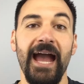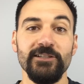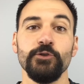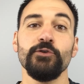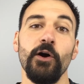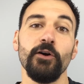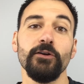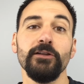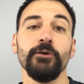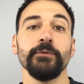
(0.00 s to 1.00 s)
As you saw
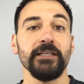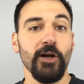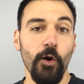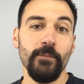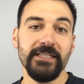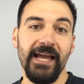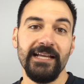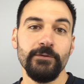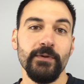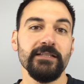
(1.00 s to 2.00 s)
earlier with the comb
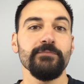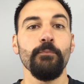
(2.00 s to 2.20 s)
attachments,